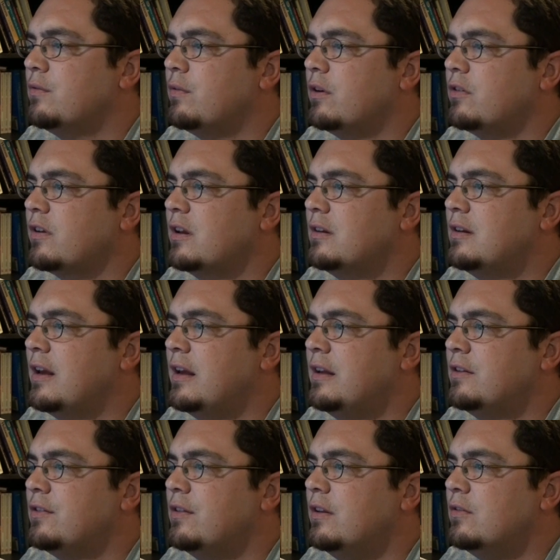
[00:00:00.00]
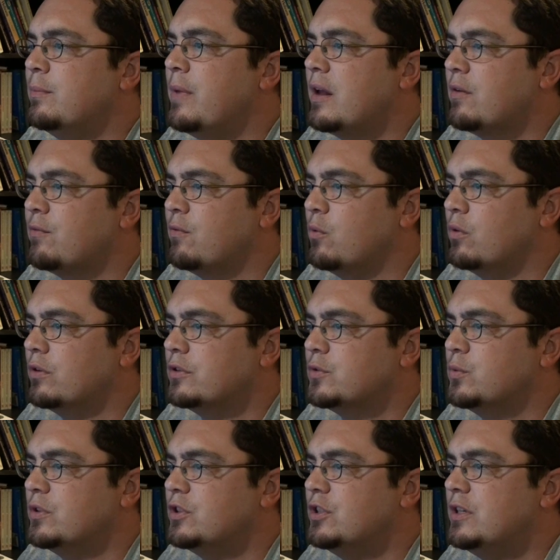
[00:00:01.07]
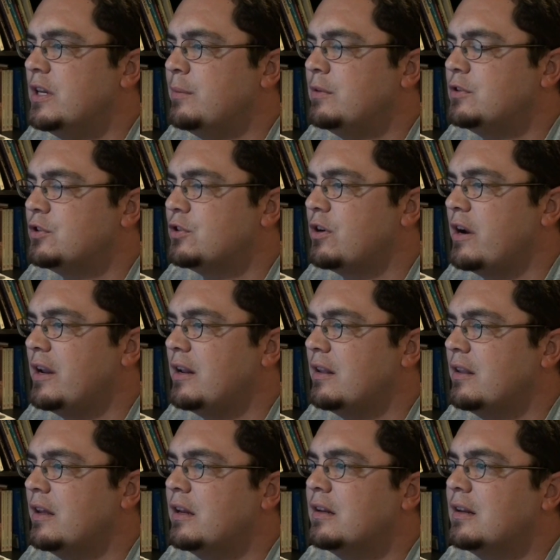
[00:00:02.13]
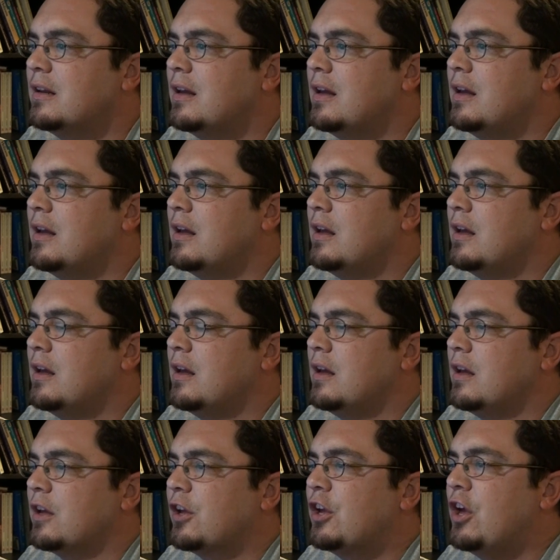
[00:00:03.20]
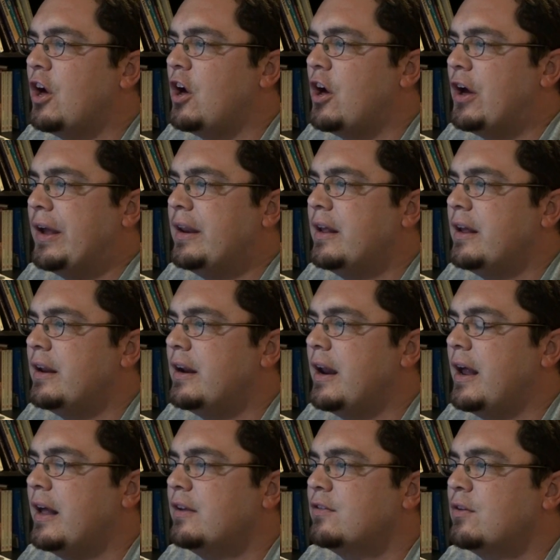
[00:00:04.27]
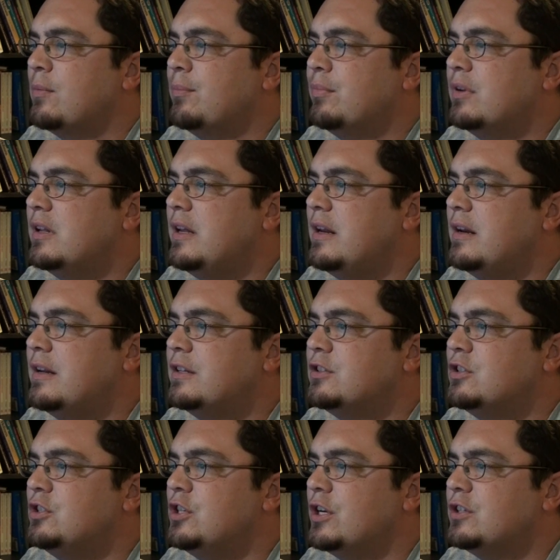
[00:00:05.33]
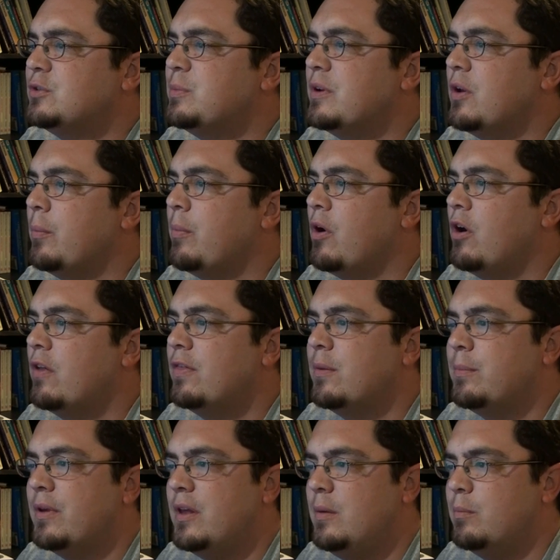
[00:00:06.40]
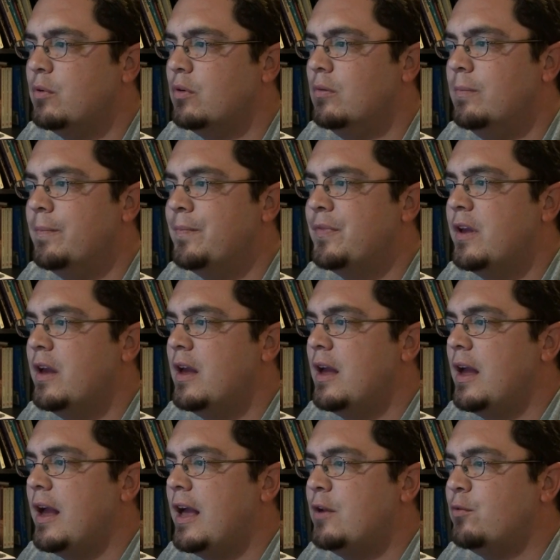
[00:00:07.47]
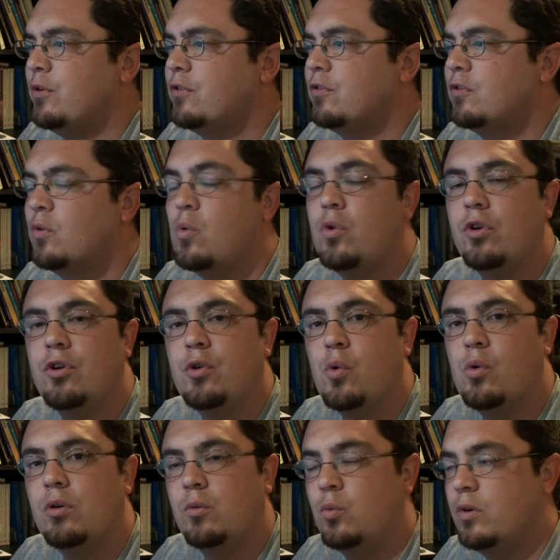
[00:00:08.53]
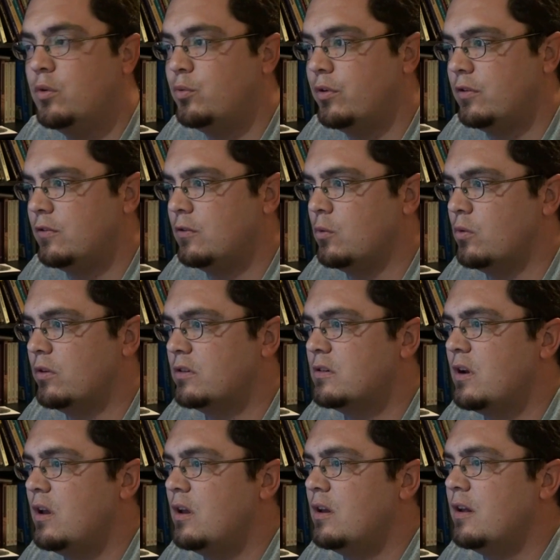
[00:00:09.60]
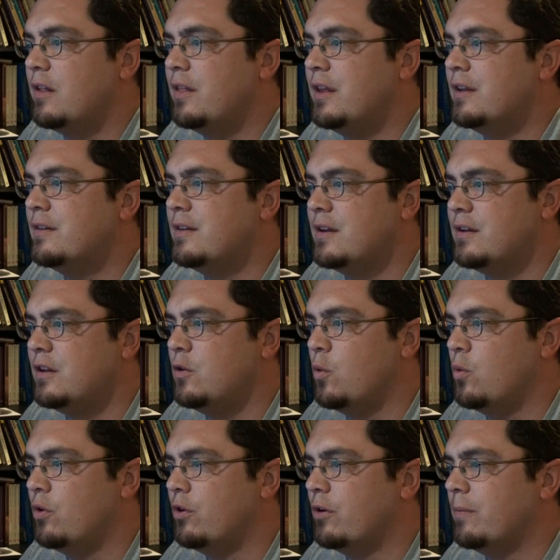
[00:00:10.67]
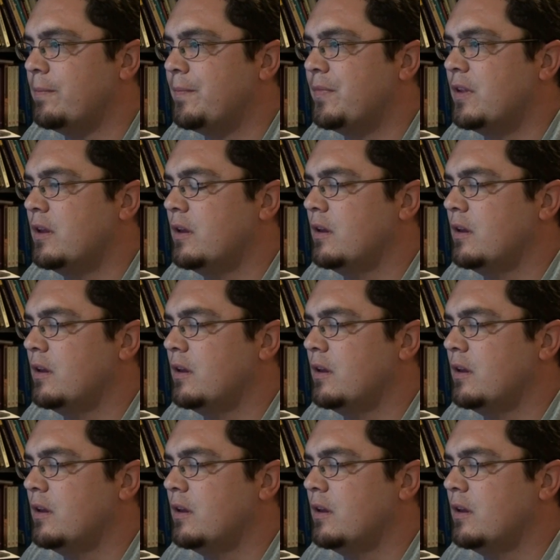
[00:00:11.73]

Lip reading: This verse contains these metaphors which demonstrate that God has completed his judgment upon the people and restored or will restore the intended order.